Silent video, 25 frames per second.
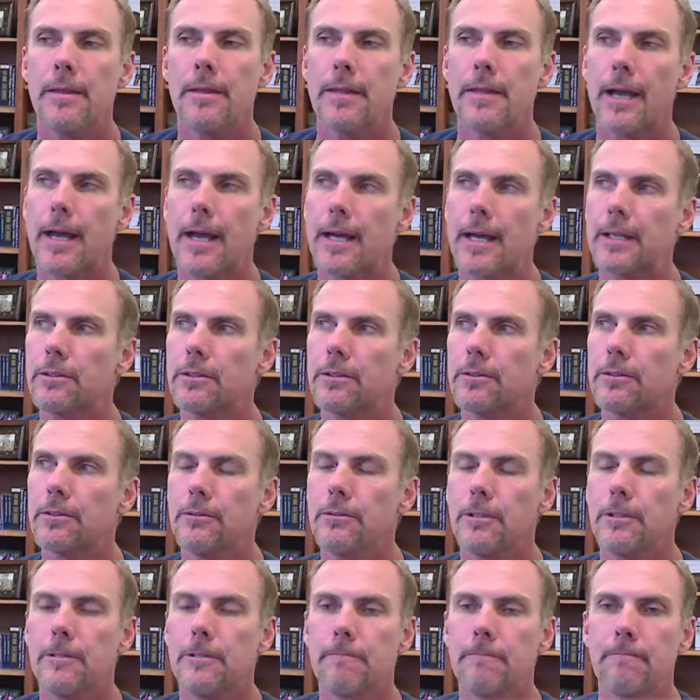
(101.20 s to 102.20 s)
that
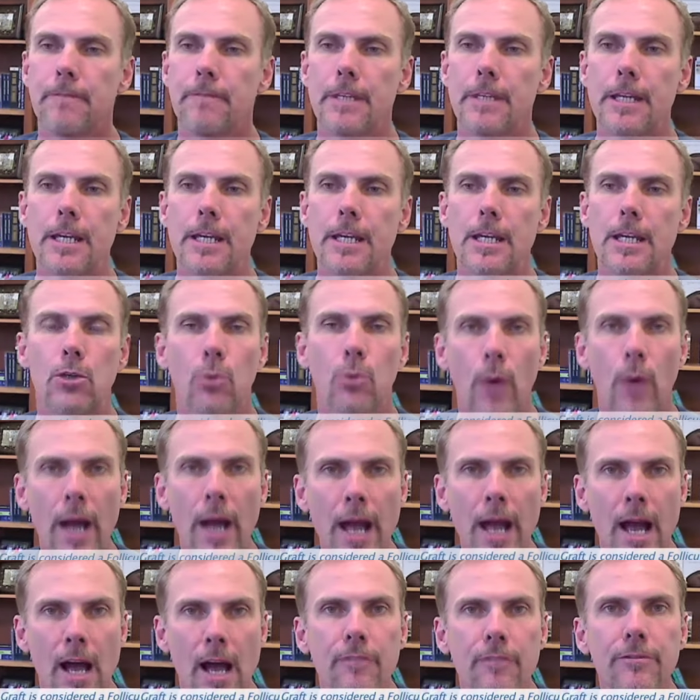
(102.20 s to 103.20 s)
the
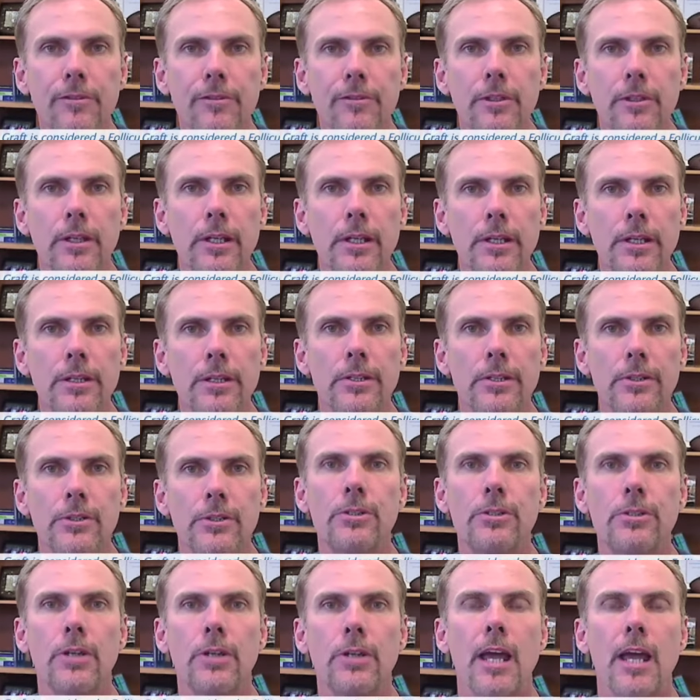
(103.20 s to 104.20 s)
graft
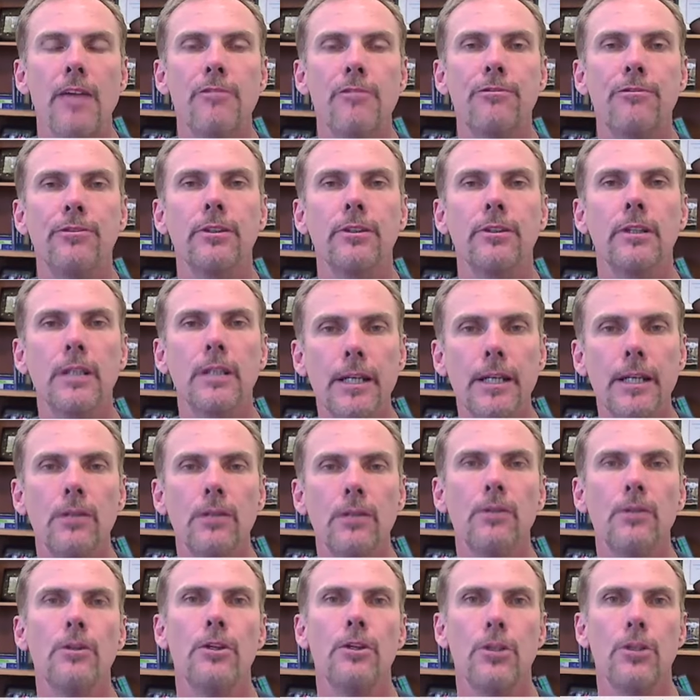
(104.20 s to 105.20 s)
is a
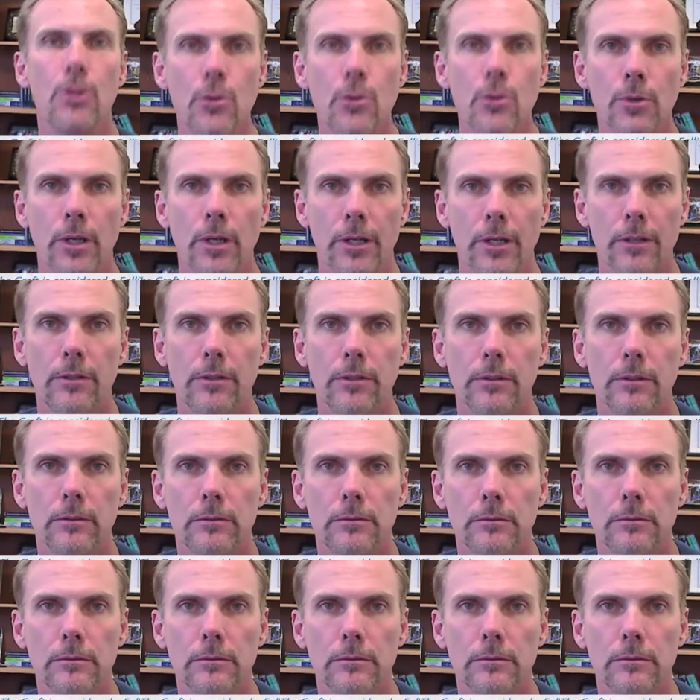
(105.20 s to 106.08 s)
follicular unit.